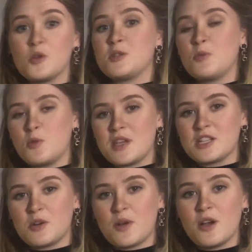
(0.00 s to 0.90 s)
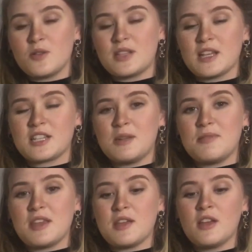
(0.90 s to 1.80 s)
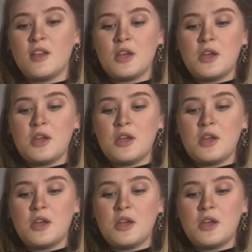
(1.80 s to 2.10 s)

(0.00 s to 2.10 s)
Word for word: multiple weeks in a row. So that's gonna be